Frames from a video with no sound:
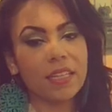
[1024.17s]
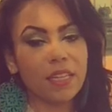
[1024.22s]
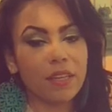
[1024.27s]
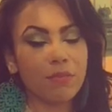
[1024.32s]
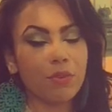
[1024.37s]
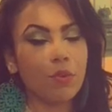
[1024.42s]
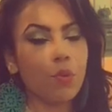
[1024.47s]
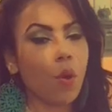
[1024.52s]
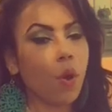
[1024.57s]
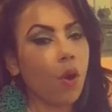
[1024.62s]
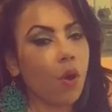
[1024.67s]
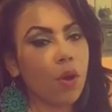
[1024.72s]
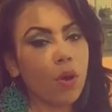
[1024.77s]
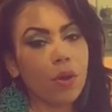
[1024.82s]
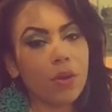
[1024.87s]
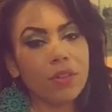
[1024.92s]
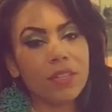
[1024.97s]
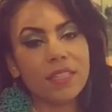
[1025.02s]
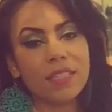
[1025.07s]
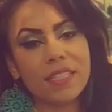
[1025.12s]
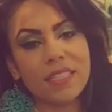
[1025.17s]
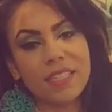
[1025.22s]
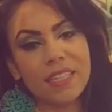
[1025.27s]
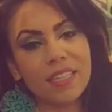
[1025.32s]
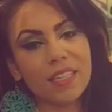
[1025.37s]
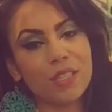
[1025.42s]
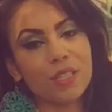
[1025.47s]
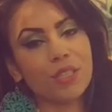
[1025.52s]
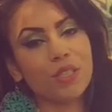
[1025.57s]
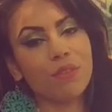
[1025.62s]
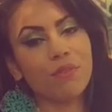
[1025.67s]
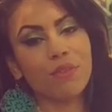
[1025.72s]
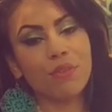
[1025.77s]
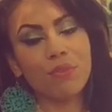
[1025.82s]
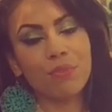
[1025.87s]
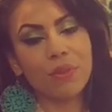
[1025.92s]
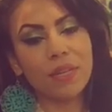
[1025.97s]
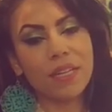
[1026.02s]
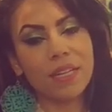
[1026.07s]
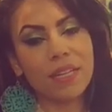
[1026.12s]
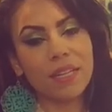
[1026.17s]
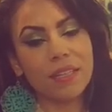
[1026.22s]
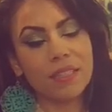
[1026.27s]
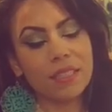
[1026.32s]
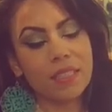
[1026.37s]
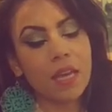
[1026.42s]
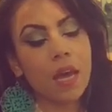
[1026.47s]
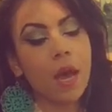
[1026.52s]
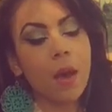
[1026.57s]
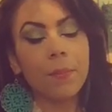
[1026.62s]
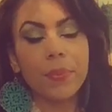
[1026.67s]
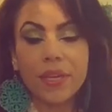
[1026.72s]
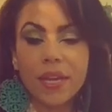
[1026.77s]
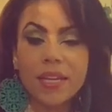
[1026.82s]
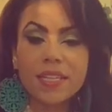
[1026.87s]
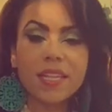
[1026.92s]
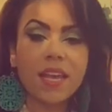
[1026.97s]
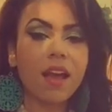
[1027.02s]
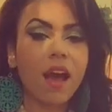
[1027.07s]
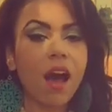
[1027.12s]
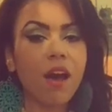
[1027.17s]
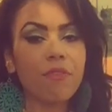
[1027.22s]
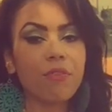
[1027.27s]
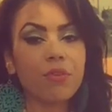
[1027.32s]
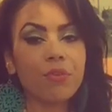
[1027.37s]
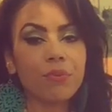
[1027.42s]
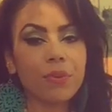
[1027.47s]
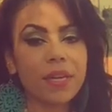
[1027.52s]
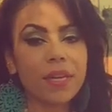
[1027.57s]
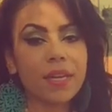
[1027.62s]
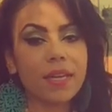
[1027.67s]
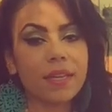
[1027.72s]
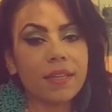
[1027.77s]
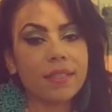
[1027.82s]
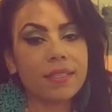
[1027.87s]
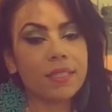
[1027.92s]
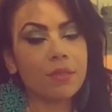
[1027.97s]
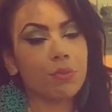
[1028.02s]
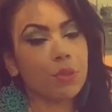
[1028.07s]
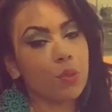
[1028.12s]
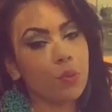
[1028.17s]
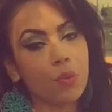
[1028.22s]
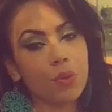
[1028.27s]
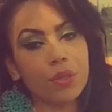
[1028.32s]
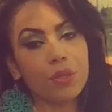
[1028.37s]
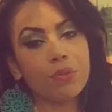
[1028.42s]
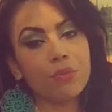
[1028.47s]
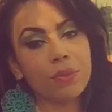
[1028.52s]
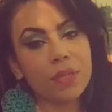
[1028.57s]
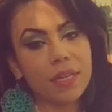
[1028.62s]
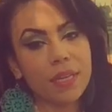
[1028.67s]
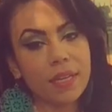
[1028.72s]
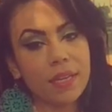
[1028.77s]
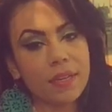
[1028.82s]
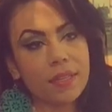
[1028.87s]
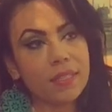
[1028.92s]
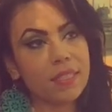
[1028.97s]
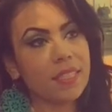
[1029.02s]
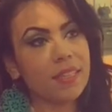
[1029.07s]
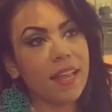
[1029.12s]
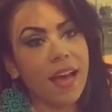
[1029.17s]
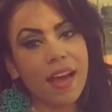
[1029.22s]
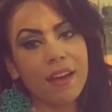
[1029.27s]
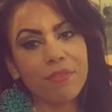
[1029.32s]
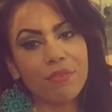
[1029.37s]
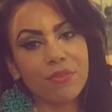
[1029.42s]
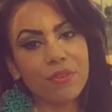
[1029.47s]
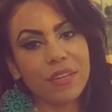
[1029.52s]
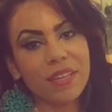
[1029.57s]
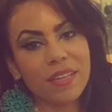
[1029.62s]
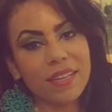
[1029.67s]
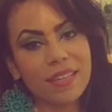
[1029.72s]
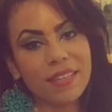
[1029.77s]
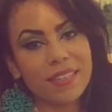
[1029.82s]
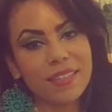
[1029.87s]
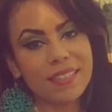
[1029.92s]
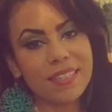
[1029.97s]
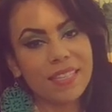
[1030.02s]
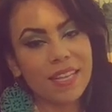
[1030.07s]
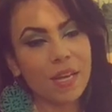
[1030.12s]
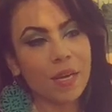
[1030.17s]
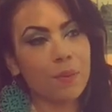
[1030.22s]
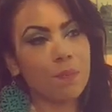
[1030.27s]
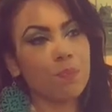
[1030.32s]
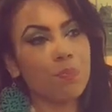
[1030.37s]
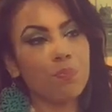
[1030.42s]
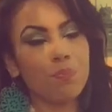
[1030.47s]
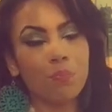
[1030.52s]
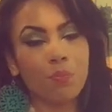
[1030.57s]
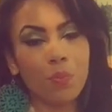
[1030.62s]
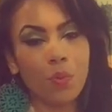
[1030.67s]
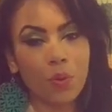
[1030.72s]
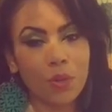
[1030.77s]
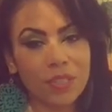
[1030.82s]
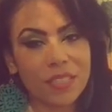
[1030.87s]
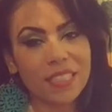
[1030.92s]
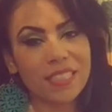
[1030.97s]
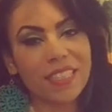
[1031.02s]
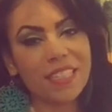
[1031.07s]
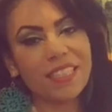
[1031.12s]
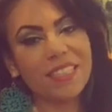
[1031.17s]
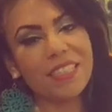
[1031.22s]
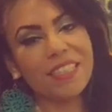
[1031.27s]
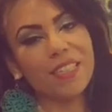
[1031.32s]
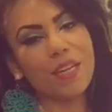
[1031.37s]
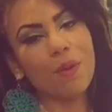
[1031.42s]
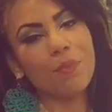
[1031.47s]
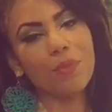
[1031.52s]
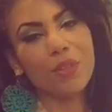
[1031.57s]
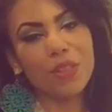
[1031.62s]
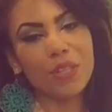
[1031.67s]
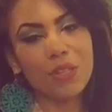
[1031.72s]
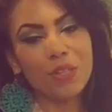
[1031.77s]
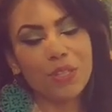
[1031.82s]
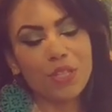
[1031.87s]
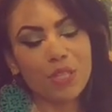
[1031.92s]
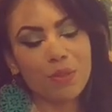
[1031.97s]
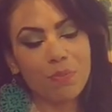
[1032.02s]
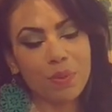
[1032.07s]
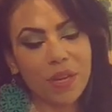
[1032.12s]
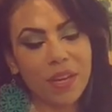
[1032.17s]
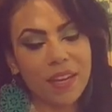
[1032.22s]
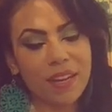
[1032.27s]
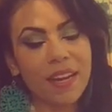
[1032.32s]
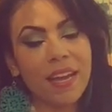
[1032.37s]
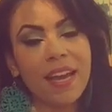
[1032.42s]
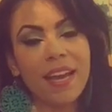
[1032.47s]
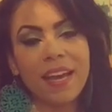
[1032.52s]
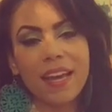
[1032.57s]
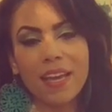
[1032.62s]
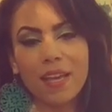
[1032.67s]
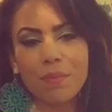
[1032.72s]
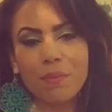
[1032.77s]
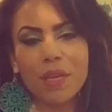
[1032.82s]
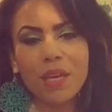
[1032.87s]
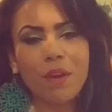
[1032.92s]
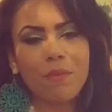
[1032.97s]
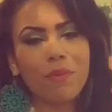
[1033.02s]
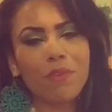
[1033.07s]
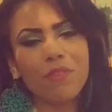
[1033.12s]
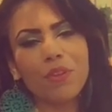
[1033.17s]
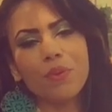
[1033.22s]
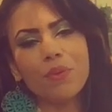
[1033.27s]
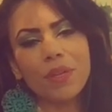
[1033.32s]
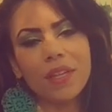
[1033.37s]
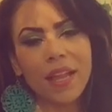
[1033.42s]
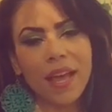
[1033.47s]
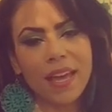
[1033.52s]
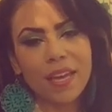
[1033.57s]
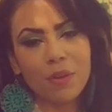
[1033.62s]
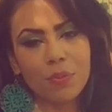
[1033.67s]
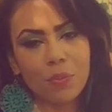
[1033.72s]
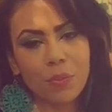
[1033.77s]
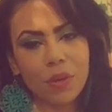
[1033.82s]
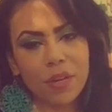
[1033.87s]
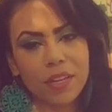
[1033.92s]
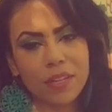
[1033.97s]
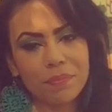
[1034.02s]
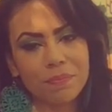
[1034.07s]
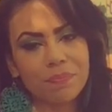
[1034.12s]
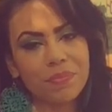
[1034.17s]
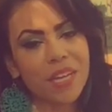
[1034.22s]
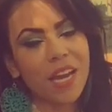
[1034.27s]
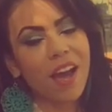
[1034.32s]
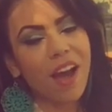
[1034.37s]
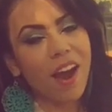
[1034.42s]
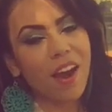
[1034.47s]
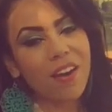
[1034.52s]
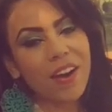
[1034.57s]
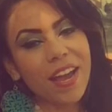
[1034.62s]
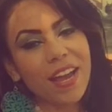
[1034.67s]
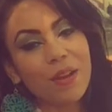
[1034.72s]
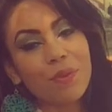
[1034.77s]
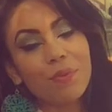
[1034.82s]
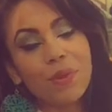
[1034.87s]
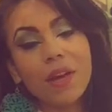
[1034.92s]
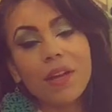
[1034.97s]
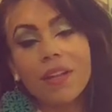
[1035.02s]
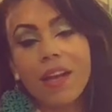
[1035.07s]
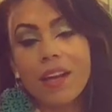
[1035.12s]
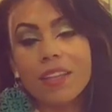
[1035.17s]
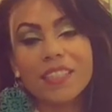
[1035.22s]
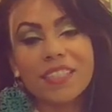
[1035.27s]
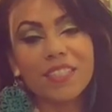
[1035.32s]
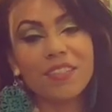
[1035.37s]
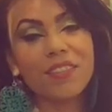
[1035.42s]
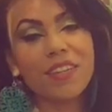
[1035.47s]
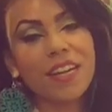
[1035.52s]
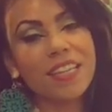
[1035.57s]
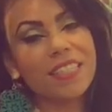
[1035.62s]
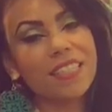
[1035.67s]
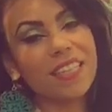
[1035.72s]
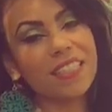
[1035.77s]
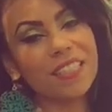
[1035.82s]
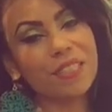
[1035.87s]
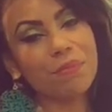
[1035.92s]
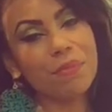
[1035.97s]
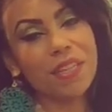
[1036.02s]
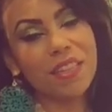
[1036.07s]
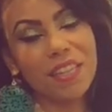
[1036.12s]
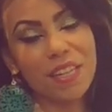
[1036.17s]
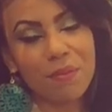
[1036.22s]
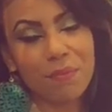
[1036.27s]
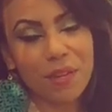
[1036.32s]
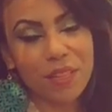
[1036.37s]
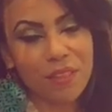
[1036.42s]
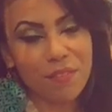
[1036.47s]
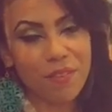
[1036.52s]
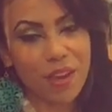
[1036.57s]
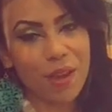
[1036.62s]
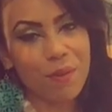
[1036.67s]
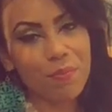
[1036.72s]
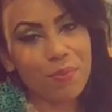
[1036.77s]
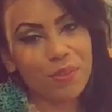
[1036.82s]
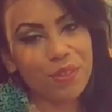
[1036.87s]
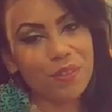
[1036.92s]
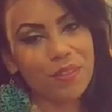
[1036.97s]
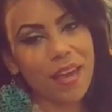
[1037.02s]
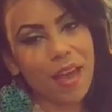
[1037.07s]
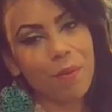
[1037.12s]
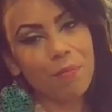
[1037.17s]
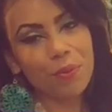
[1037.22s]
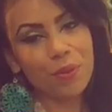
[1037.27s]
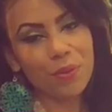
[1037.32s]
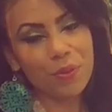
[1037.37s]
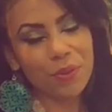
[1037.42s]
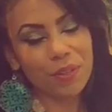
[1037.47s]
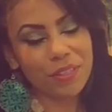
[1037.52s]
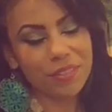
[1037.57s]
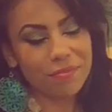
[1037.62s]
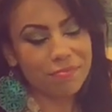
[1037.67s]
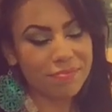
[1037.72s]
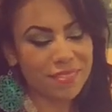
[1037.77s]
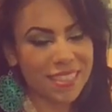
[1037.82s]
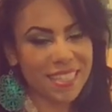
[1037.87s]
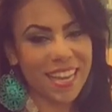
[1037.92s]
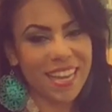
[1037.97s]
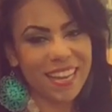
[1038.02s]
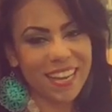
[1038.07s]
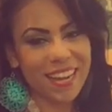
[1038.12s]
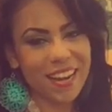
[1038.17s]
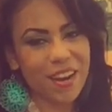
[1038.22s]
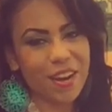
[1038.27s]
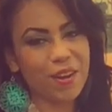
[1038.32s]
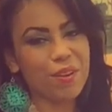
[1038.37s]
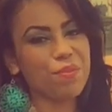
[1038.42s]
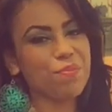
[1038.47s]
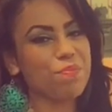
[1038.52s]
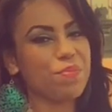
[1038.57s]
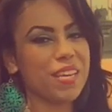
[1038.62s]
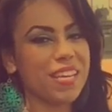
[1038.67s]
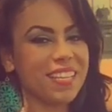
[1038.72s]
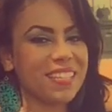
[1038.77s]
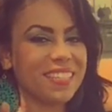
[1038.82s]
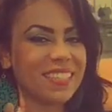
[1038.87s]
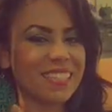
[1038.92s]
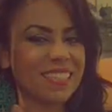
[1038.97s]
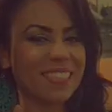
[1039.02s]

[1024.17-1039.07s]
give you all the details of the readings. But yes, I offer readings, recorded readings, live readings, more details to come with those. But hit me up if you would like one. All right, well, I'll see you guys next month in the month of April, Capricorn. Take care. Peace.